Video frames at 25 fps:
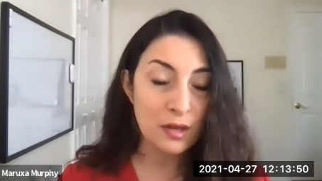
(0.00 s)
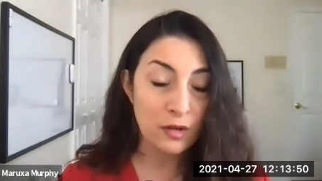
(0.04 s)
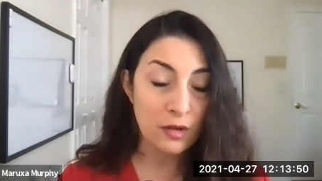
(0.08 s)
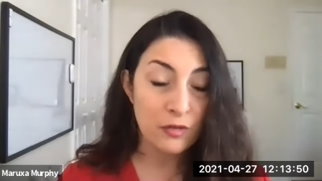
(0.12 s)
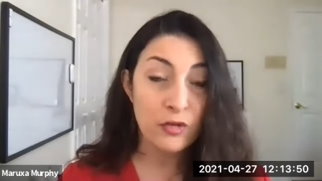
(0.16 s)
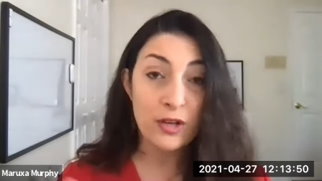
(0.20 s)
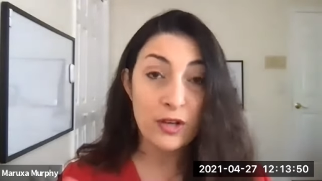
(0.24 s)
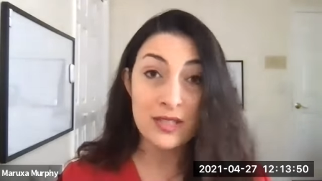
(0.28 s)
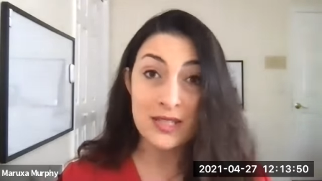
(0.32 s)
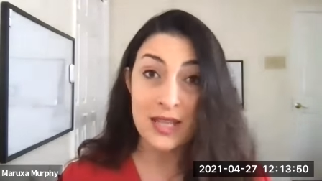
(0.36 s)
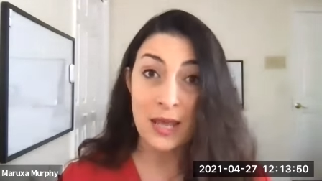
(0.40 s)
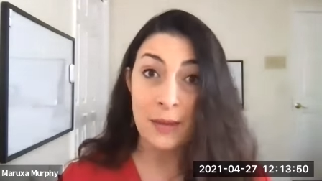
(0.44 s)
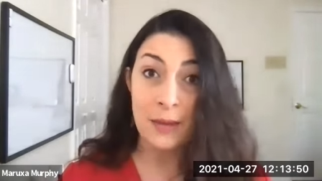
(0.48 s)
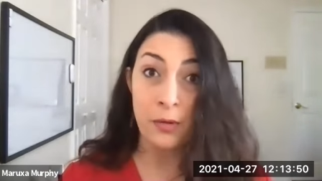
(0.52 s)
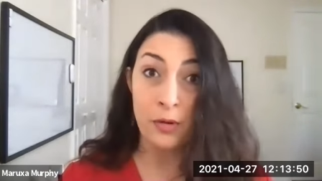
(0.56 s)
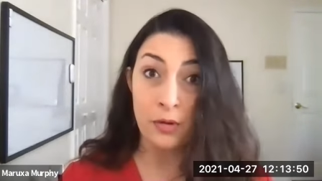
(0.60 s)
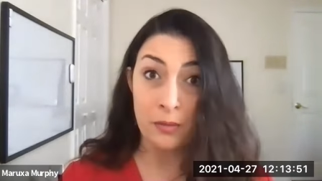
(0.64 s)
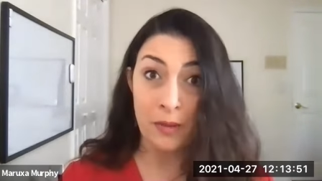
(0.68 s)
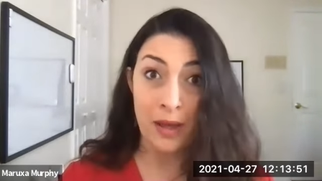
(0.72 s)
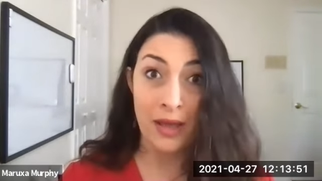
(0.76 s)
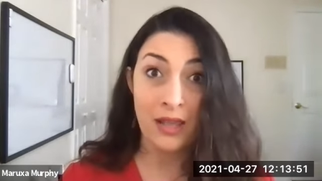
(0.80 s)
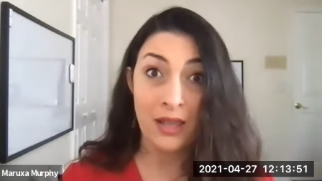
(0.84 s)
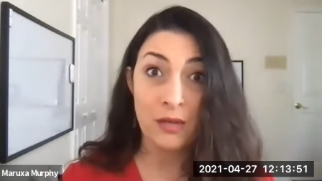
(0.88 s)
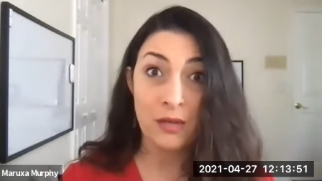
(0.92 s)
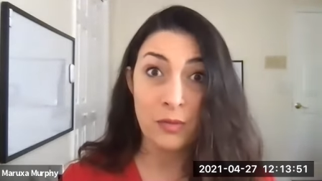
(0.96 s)
Like for example, in
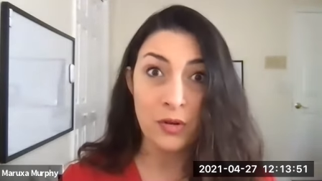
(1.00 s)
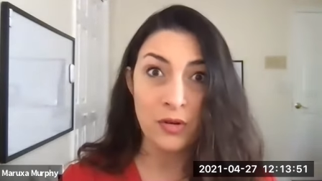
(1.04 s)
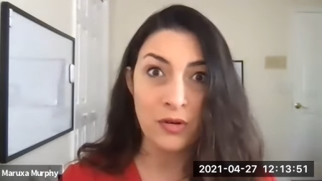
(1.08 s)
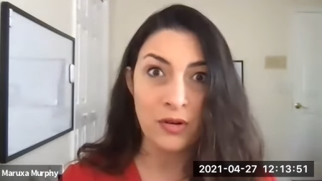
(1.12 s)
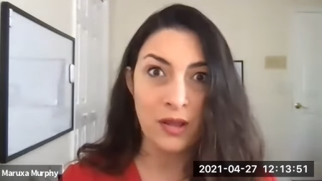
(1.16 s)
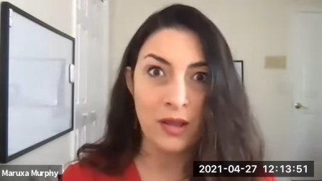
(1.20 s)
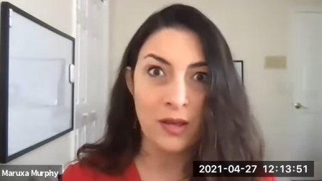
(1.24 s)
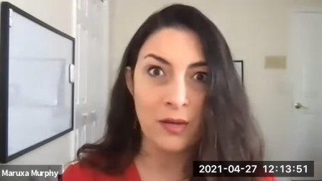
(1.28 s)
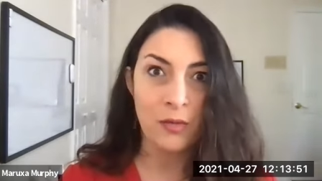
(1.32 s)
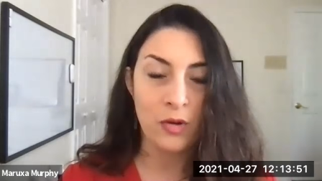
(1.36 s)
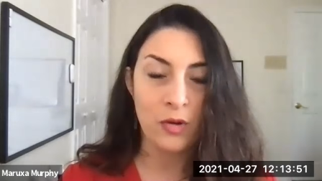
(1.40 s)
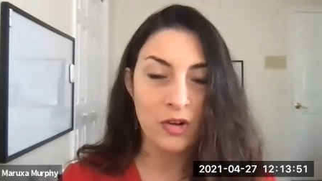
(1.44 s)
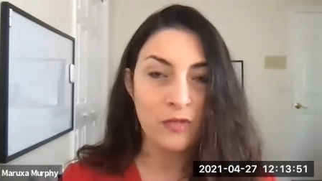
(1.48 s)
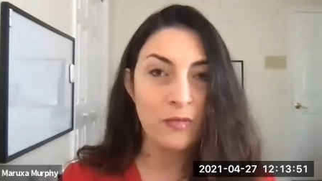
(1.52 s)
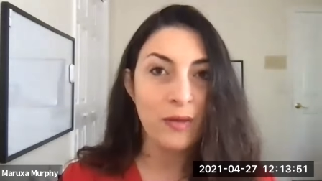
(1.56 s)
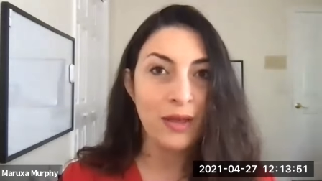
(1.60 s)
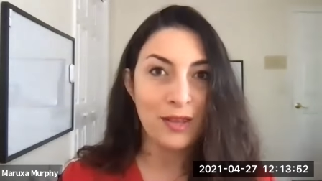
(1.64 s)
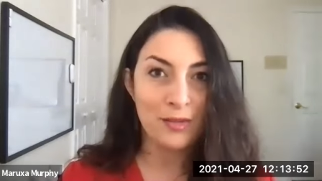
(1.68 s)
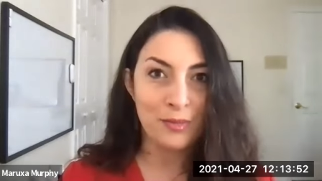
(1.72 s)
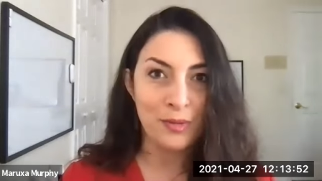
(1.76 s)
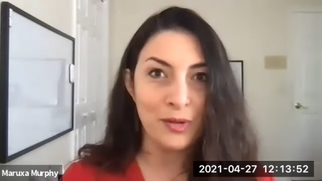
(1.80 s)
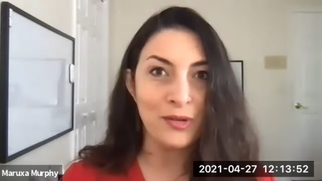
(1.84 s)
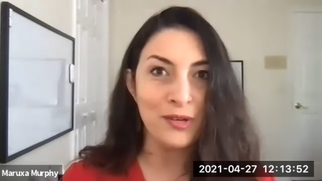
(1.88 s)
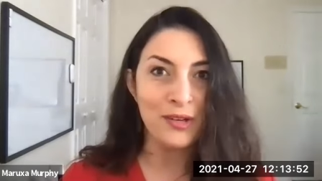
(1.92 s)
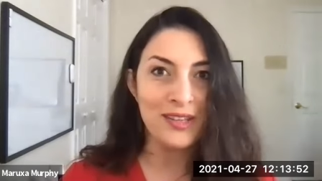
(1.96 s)
my community, one of my
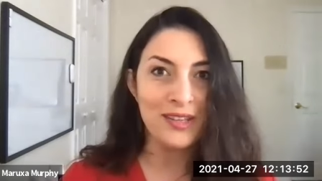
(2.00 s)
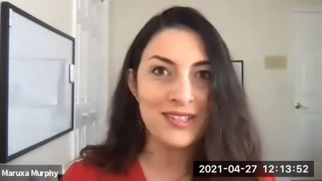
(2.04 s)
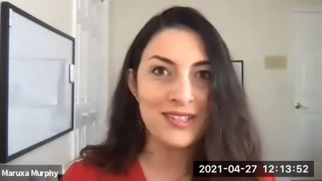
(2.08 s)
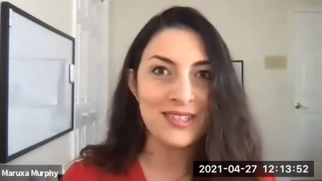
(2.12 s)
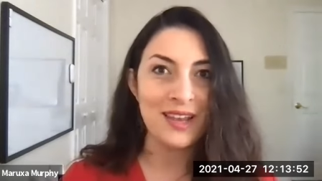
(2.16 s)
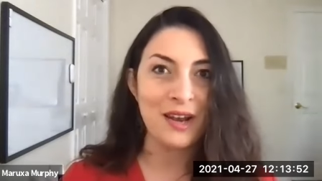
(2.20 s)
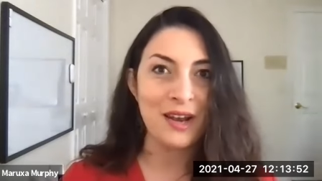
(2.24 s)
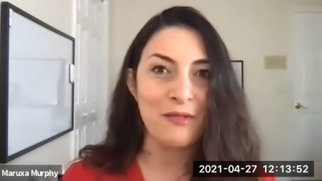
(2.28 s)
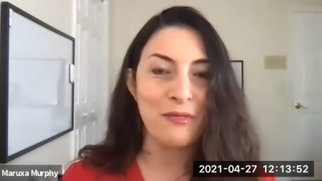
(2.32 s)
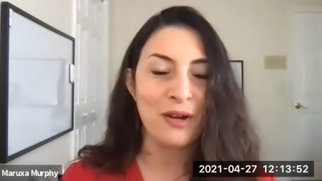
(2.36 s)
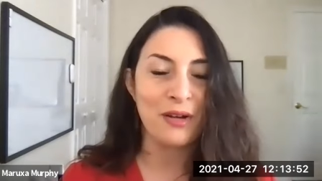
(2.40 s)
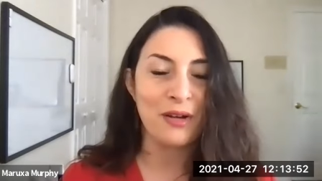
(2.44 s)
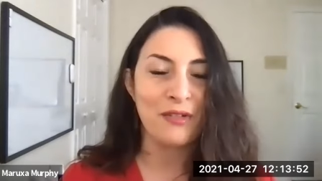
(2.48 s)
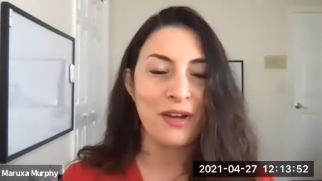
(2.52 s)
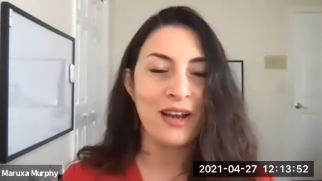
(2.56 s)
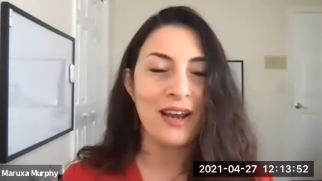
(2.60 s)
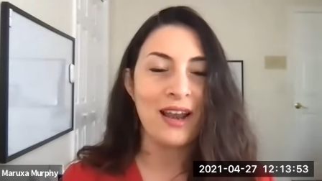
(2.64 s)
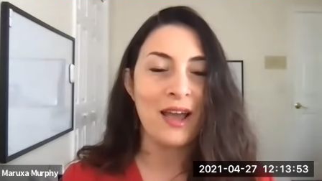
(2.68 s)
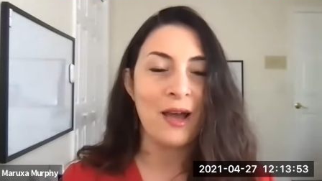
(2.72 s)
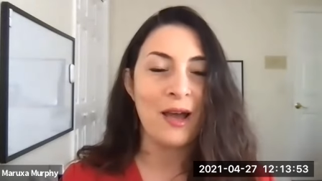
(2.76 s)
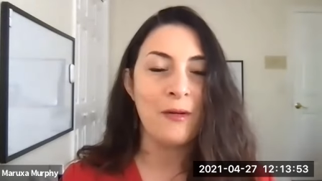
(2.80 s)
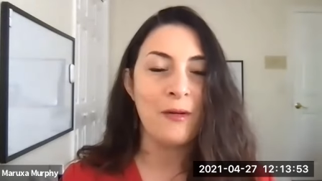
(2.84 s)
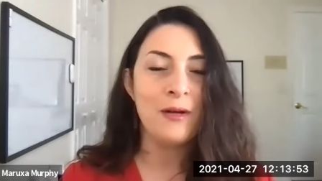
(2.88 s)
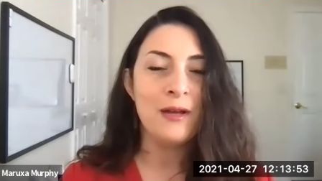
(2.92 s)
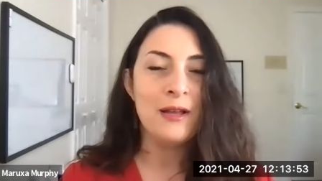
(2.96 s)
communities that I run right
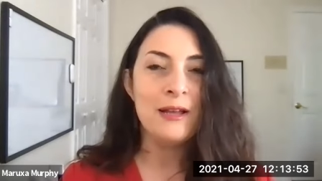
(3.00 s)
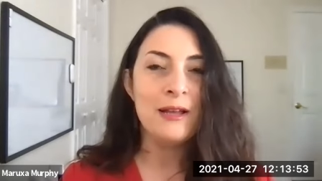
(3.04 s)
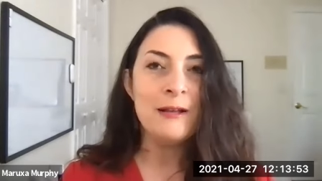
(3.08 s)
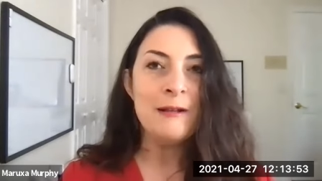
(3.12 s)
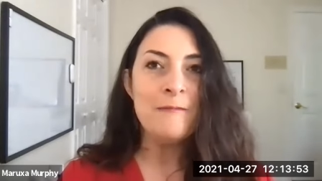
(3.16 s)
now